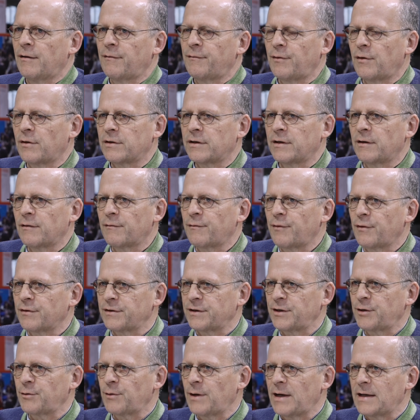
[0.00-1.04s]
For
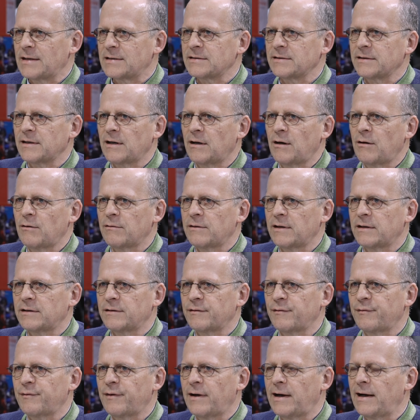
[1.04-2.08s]
the US, now that
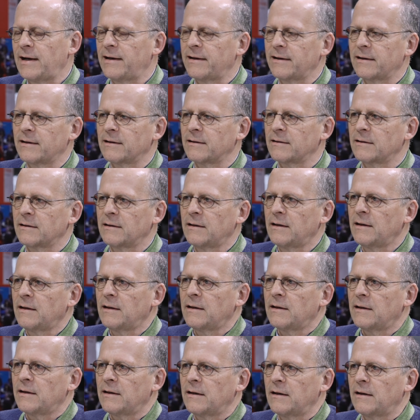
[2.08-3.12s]
the filing
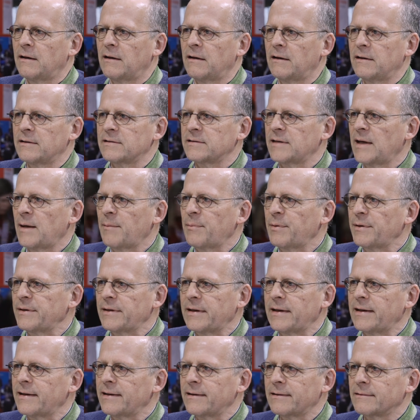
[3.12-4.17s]
is
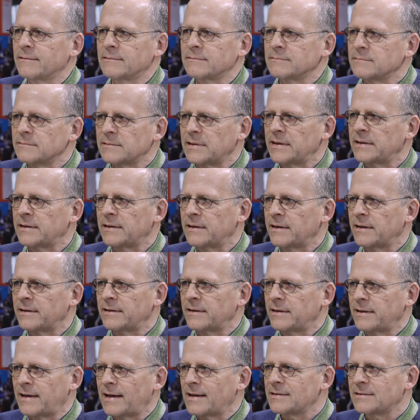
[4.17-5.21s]
happening in
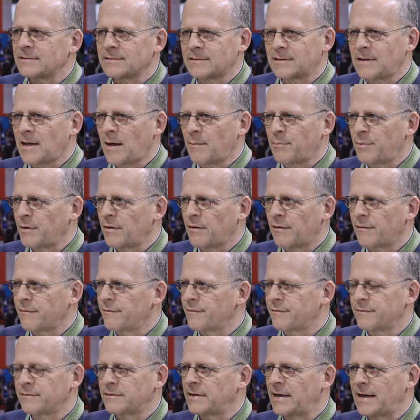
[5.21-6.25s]
the next couple of
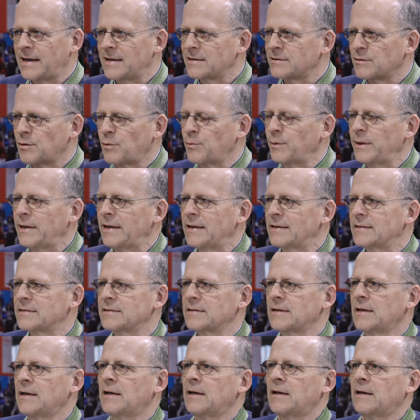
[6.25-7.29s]
days or
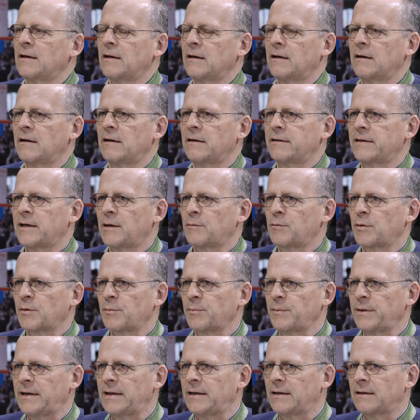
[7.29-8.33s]
weeks, that would
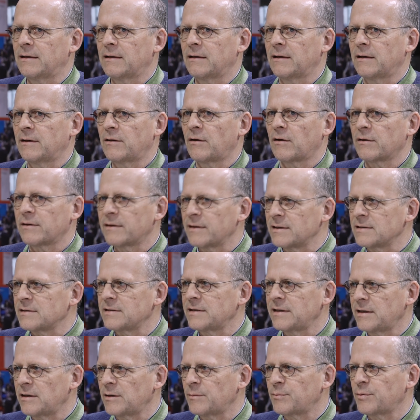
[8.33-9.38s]
mean not this
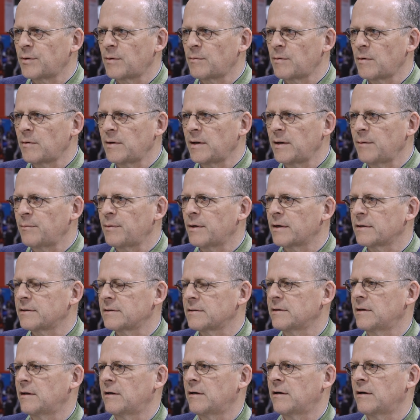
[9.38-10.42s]
year probably, but
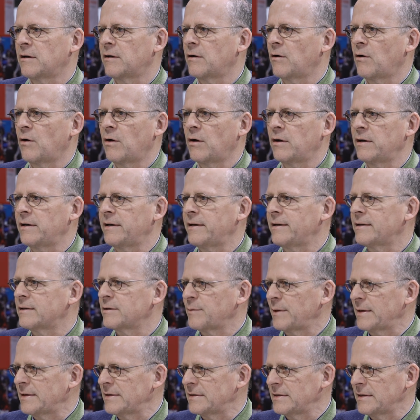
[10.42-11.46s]
early
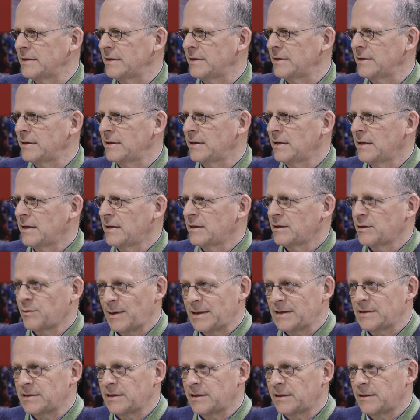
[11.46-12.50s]

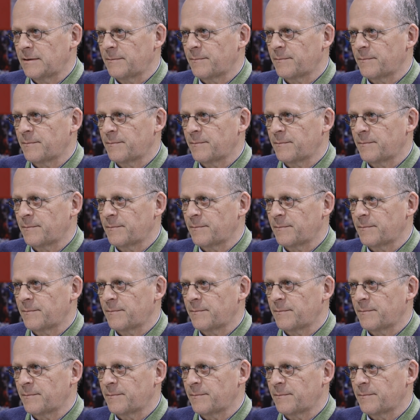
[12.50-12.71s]
2020.